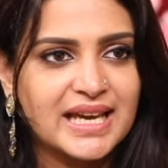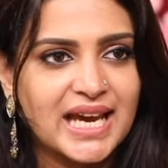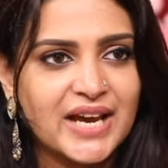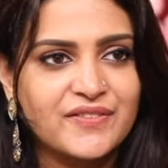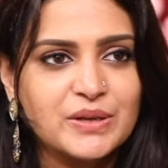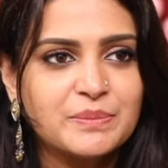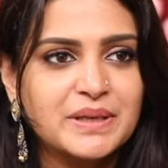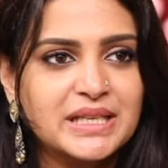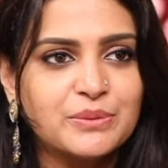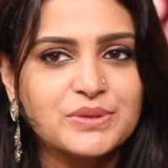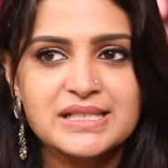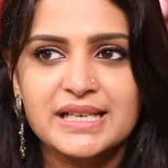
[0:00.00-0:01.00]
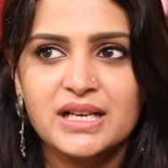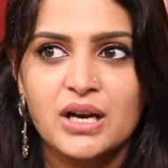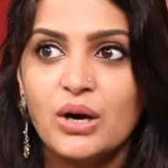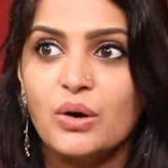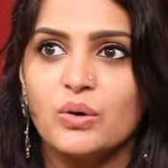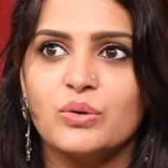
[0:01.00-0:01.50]
Everybody was like,
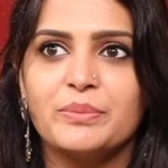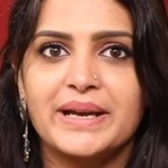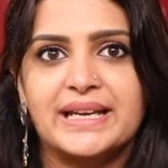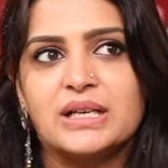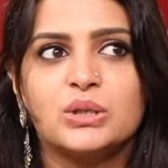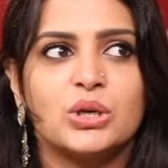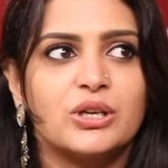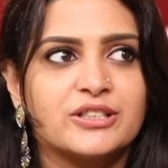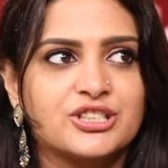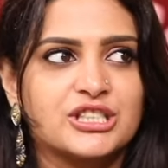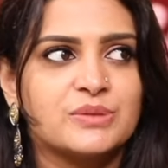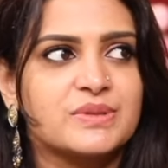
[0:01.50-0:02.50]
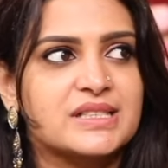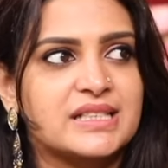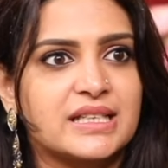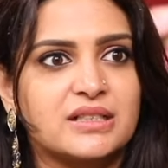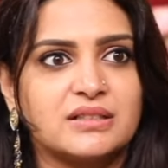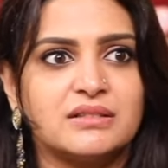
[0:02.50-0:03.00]
oh my God, she was like,